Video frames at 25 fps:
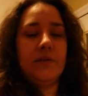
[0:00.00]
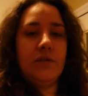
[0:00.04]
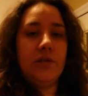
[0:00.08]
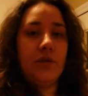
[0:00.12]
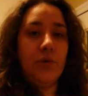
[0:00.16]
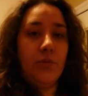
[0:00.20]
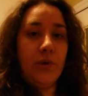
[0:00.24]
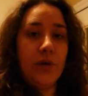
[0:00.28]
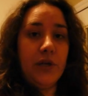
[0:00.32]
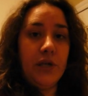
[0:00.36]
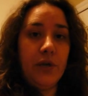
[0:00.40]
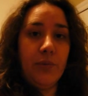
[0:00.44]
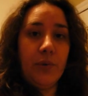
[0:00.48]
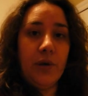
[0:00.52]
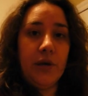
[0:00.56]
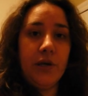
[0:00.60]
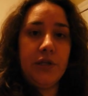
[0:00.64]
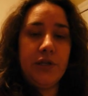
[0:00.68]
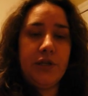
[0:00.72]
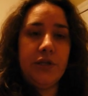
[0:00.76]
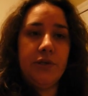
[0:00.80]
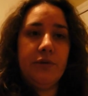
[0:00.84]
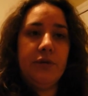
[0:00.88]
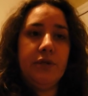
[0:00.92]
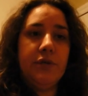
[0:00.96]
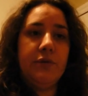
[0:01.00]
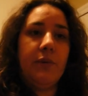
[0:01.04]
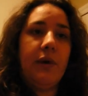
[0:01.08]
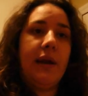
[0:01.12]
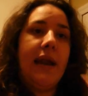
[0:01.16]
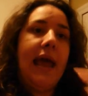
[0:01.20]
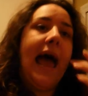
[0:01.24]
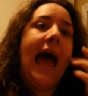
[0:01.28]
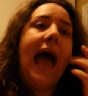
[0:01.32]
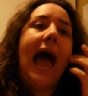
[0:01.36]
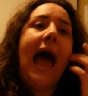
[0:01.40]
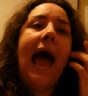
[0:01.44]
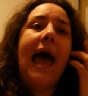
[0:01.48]
So what you want to do is you want
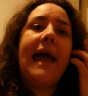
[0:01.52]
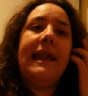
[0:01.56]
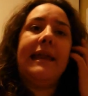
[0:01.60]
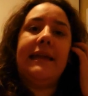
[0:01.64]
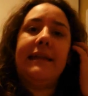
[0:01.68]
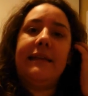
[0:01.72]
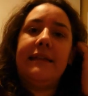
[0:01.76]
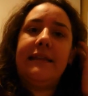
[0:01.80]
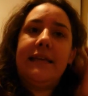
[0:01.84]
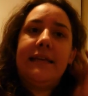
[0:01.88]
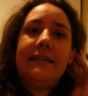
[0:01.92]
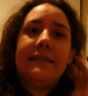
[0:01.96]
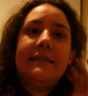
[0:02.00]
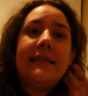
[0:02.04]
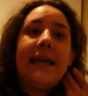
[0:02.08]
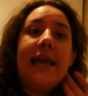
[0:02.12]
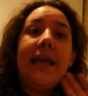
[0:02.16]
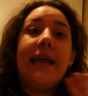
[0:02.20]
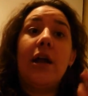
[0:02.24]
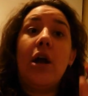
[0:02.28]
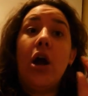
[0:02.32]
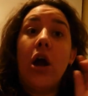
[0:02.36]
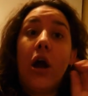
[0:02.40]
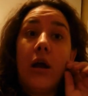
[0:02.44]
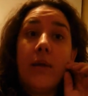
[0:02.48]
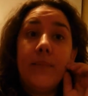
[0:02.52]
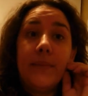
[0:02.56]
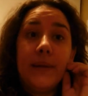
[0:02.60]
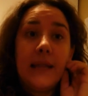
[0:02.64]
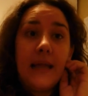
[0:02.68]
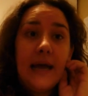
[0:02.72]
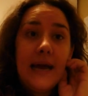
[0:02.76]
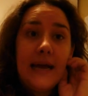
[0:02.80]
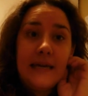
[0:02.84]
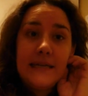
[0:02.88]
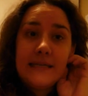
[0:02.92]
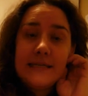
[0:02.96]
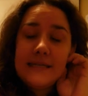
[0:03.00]
to add in things like
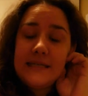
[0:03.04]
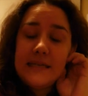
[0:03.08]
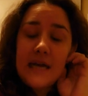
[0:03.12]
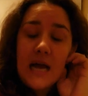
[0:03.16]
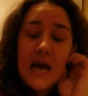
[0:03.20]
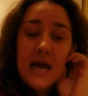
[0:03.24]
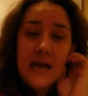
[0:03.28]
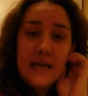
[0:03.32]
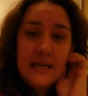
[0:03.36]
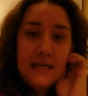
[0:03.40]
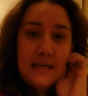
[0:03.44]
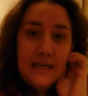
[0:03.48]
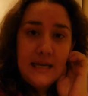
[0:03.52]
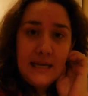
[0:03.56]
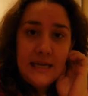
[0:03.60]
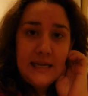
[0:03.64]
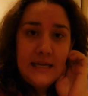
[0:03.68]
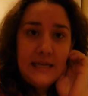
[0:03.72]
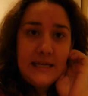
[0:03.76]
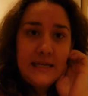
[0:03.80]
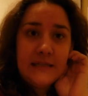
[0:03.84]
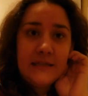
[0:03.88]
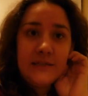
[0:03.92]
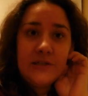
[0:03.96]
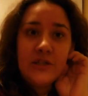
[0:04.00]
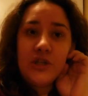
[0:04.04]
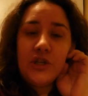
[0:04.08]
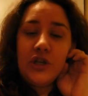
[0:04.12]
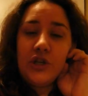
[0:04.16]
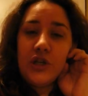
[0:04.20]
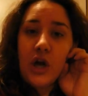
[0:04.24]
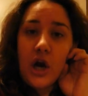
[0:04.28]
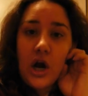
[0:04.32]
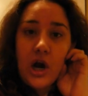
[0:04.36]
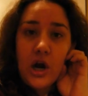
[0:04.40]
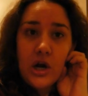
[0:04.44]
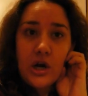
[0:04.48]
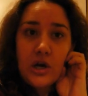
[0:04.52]
caramelized onions,
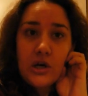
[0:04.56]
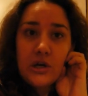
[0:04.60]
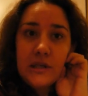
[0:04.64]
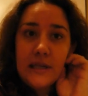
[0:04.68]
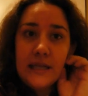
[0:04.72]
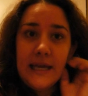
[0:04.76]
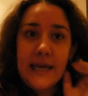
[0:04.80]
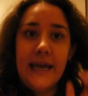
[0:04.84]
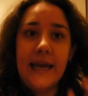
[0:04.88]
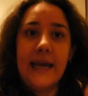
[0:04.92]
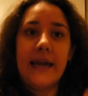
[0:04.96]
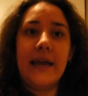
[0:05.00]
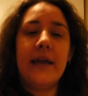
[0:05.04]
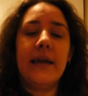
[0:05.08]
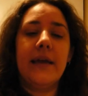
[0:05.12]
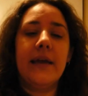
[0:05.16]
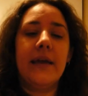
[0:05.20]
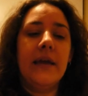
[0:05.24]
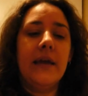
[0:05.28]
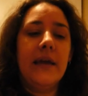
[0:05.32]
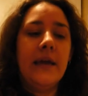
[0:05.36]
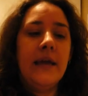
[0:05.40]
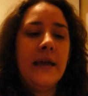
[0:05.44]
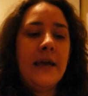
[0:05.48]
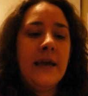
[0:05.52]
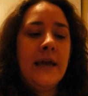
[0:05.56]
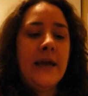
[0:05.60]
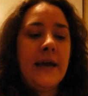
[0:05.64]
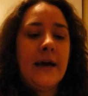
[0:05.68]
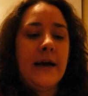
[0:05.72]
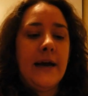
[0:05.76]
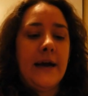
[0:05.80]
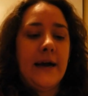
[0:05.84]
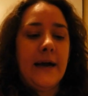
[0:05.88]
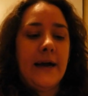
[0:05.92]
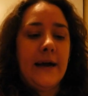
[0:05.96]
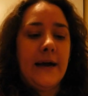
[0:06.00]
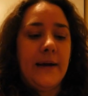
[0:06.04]
garlic.
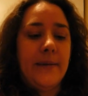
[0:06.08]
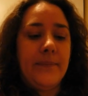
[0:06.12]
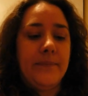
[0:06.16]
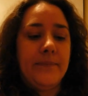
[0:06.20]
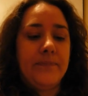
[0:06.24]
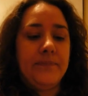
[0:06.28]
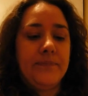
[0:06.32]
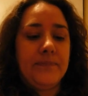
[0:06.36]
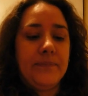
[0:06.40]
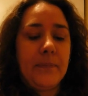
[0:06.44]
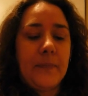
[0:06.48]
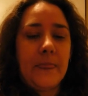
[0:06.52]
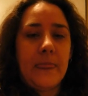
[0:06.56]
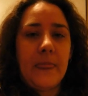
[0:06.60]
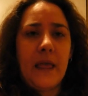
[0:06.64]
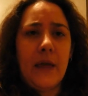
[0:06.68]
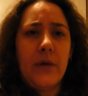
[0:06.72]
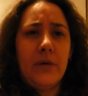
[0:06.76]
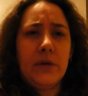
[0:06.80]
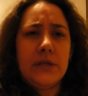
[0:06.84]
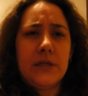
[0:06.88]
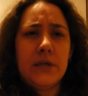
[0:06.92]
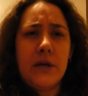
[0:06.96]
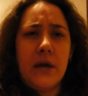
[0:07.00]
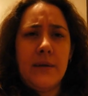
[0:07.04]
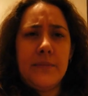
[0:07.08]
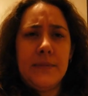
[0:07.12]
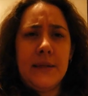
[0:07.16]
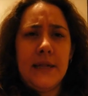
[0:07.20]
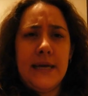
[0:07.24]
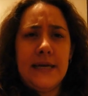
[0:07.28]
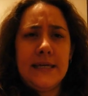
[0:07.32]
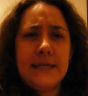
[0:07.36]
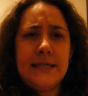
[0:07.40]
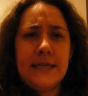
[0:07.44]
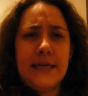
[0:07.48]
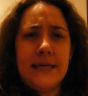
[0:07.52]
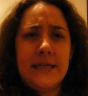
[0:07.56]
What's
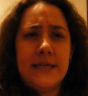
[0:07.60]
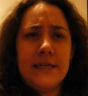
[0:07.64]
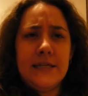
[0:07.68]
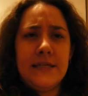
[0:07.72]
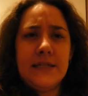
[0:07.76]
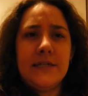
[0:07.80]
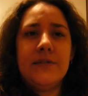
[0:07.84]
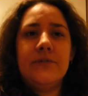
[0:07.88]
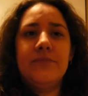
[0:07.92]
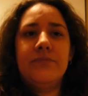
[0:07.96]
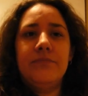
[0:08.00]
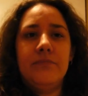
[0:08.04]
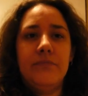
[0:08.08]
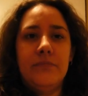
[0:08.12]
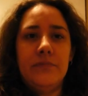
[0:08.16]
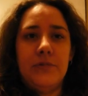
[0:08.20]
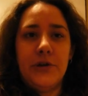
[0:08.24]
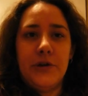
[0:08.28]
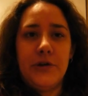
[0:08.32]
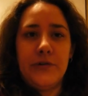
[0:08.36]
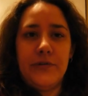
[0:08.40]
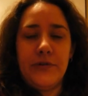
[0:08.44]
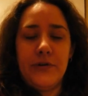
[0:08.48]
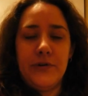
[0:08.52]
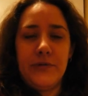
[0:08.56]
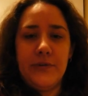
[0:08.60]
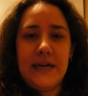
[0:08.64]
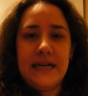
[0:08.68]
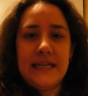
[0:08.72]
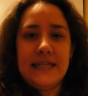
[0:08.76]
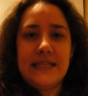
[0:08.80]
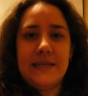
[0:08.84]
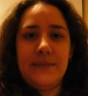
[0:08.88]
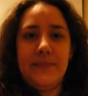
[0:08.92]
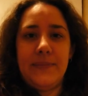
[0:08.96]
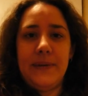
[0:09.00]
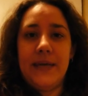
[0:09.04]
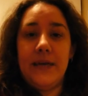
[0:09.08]
caramelized onions? Look for a
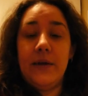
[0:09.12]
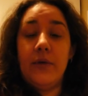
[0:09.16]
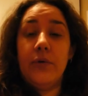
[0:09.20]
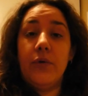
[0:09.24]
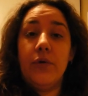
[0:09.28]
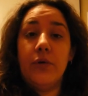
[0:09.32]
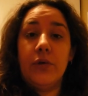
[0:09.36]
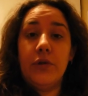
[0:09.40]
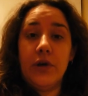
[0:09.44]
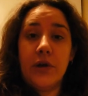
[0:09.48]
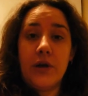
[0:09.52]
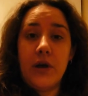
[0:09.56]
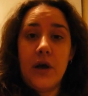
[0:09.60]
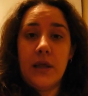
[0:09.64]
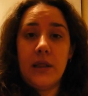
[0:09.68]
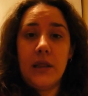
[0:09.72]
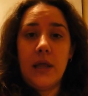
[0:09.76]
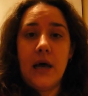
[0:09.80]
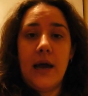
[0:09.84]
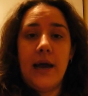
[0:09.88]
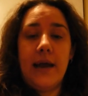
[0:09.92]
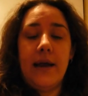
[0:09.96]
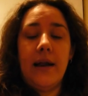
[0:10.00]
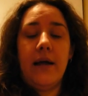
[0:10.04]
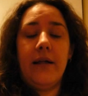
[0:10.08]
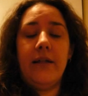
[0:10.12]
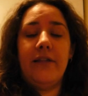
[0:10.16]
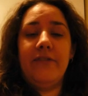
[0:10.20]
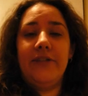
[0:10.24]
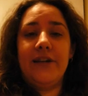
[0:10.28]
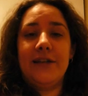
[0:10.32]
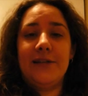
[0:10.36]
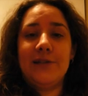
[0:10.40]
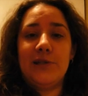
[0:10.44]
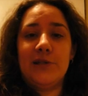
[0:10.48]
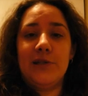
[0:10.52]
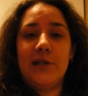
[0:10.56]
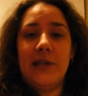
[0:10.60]
recipe or look online. I'll
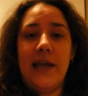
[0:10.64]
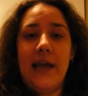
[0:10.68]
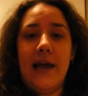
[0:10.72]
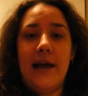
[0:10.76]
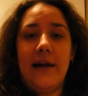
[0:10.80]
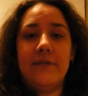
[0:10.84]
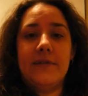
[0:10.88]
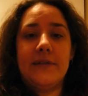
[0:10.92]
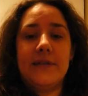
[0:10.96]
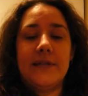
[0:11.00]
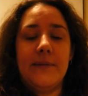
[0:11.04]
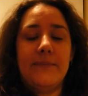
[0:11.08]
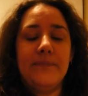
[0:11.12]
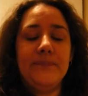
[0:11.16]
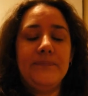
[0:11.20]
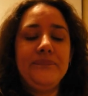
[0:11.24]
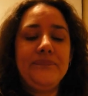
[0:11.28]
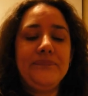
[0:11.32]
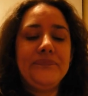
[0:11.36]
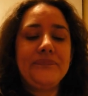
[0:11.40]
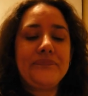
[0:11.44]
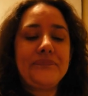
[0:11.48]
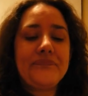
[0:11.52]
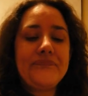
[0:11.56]
eventually have some.